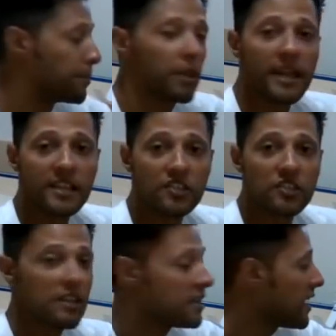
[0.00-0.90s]
in
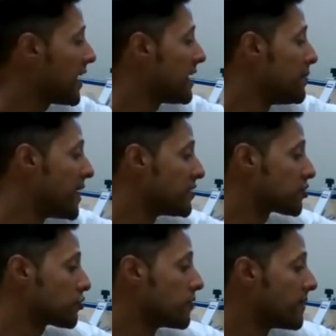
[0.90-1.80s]
place and then
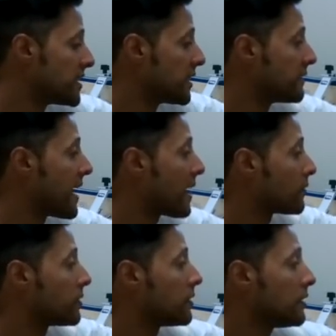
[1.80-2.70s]
screwed everything
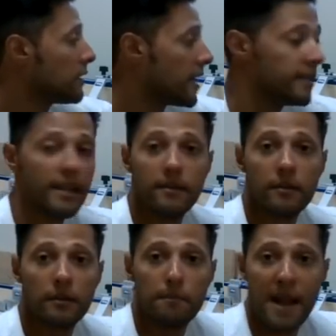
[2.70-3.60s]
down and then
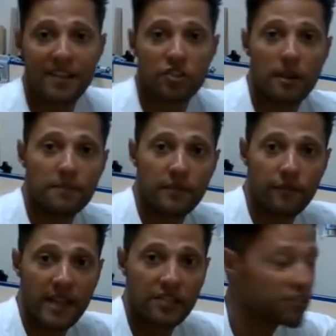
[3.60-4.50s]
matched up the
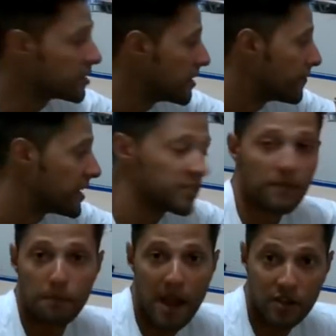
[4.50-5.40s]
fence to the fence of
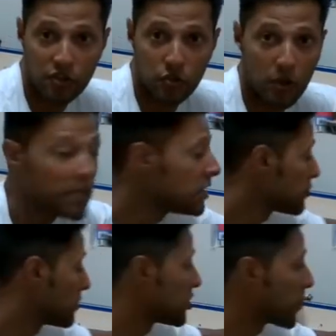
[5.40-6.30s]
the miter saw.
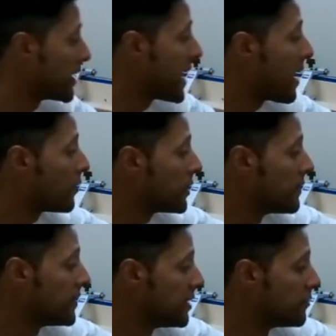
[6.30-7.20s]
So this way now,
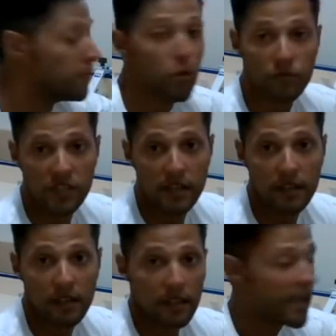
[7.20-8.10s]
if he removes it
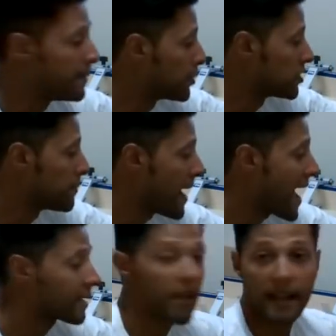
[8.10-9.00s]
and puts it
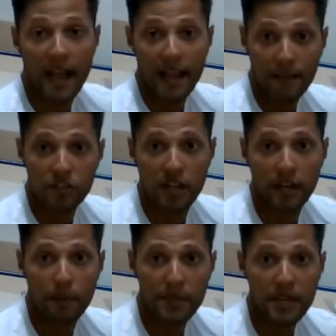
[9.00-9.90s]
back like I have set
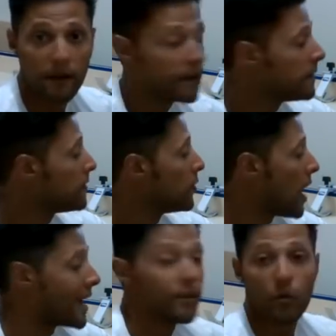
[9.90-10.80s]
it up here,
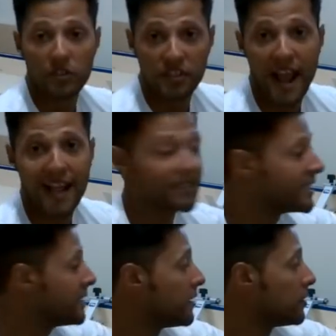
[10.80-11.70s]
I know
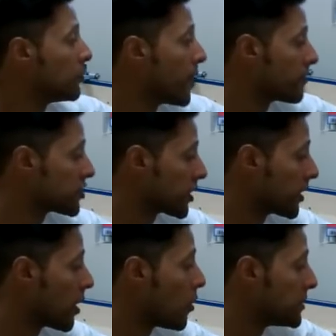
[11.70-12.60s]
exactly where it's going
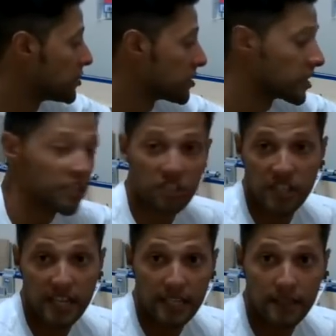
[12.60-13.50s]
to go because it's going to
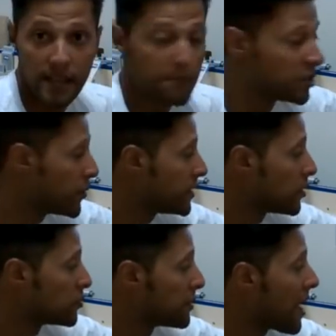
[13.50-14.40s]
sit in there between
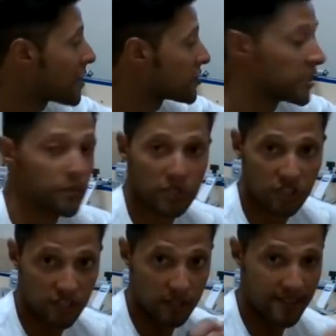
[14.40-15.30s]
those blocks, which
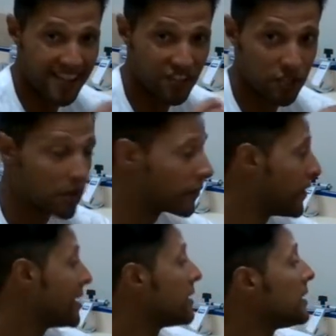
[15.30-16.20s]
is a nice snug
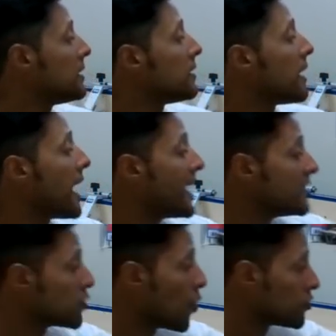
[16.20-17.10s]
fit, and
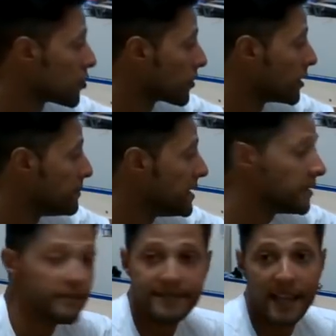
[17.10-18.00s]
it's also going to be
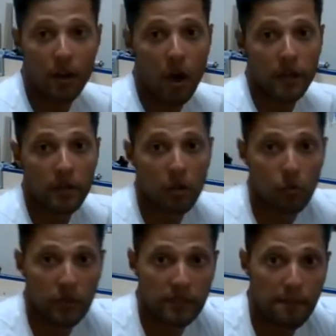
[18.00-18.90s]
dead on
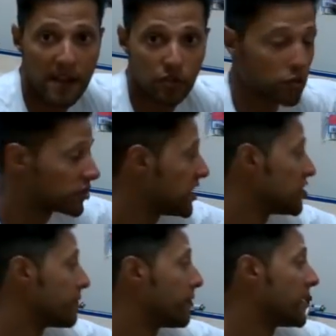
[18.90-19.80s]
with the miter saw
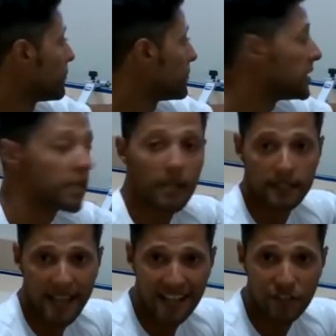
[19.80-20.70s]
station fence. The
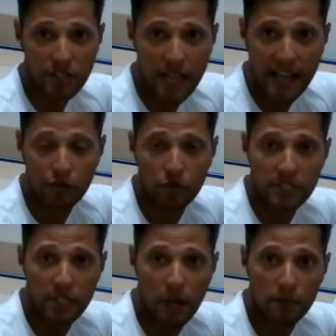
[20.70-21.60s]
Hitachi actually
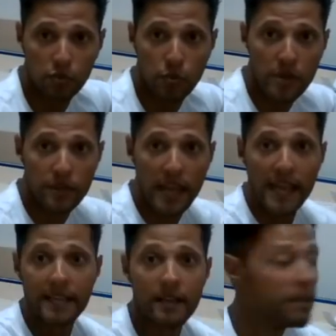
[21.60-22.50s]
comes with
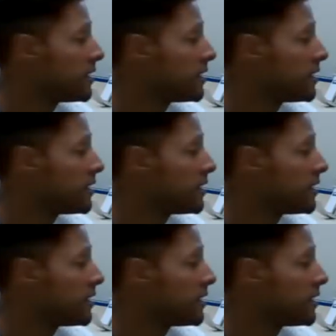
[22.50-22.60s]
a